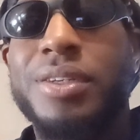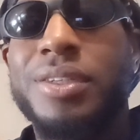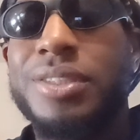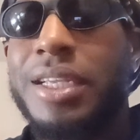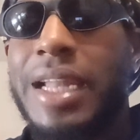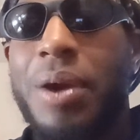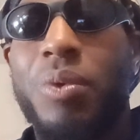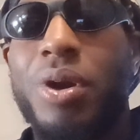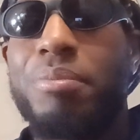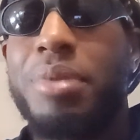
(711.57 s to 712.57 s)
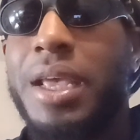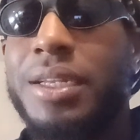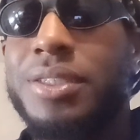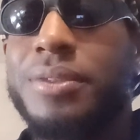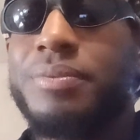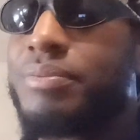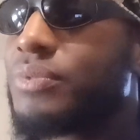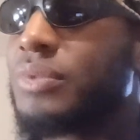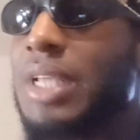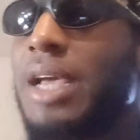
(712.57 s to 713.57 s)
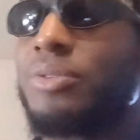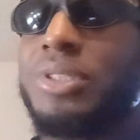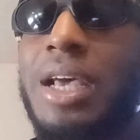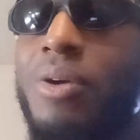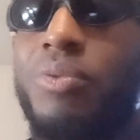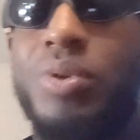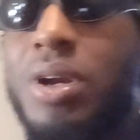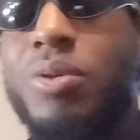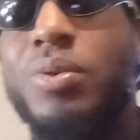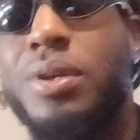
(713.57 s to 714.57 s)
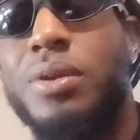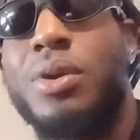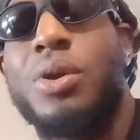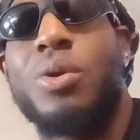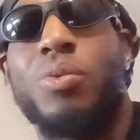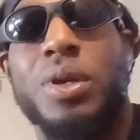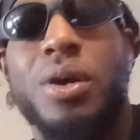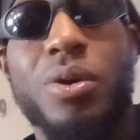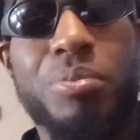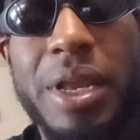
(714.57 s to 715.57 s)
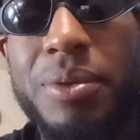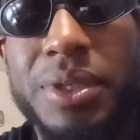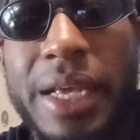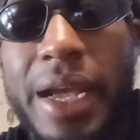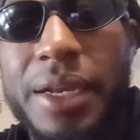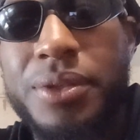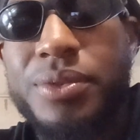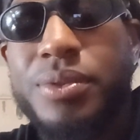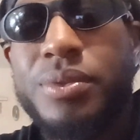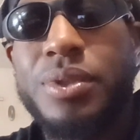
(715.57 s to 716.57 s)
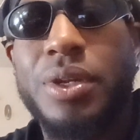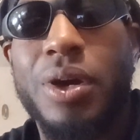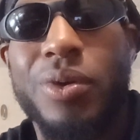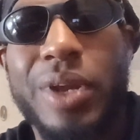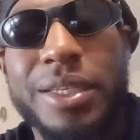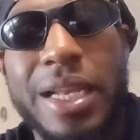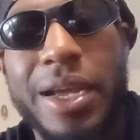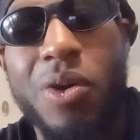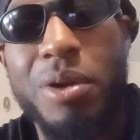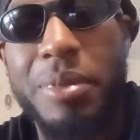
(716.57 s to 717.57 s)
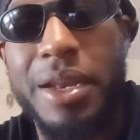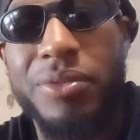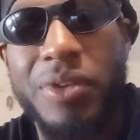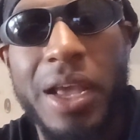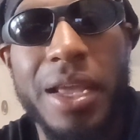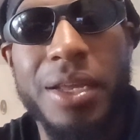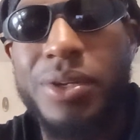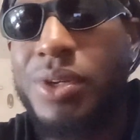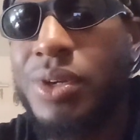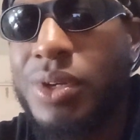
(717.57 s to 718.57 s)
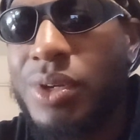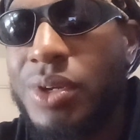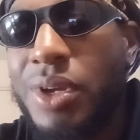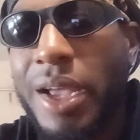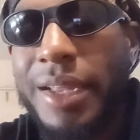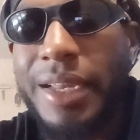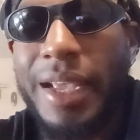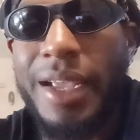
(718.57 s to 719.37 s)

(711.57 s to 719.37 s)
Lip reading: See, that word bitch down south, we don't play with that. You know, that's like automatic fade. And